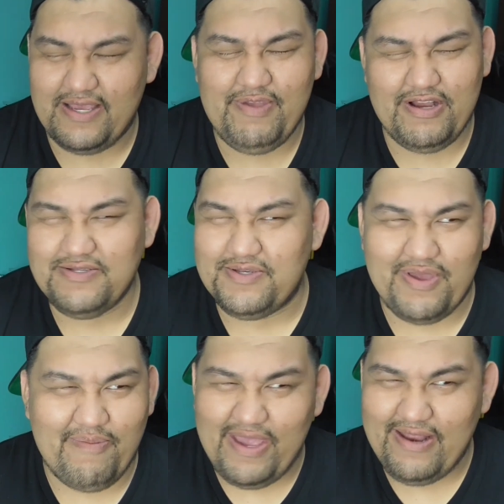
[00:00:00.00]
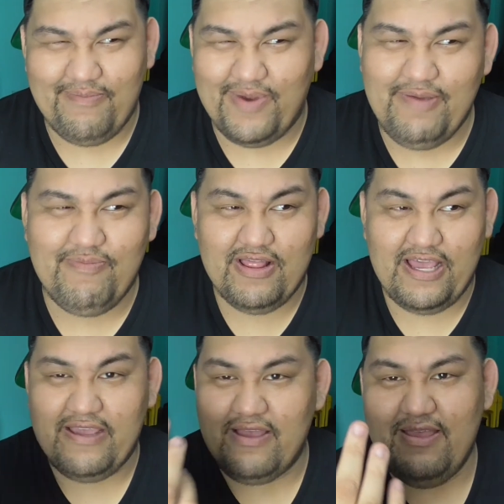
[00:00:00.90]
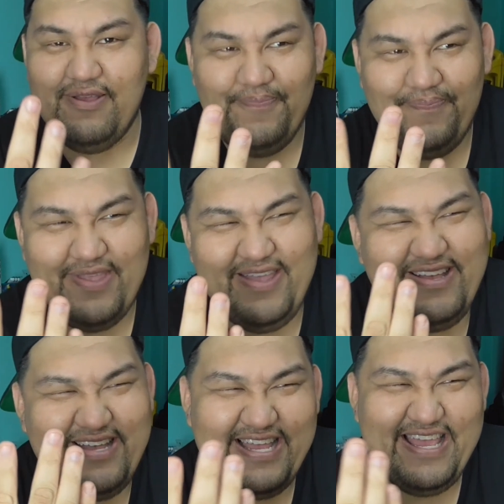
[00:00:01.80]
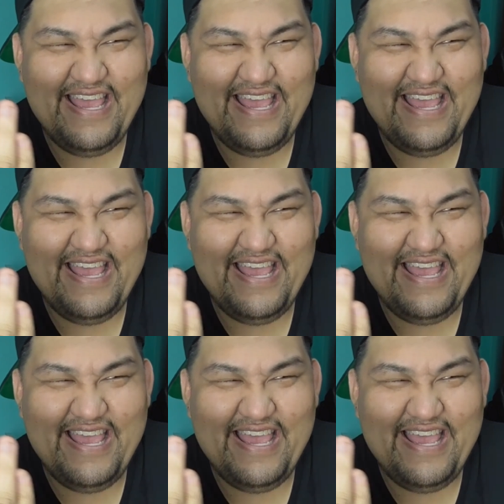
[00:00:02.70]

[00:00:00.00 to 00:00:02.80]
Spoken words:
I mean, also get paid in money, but like the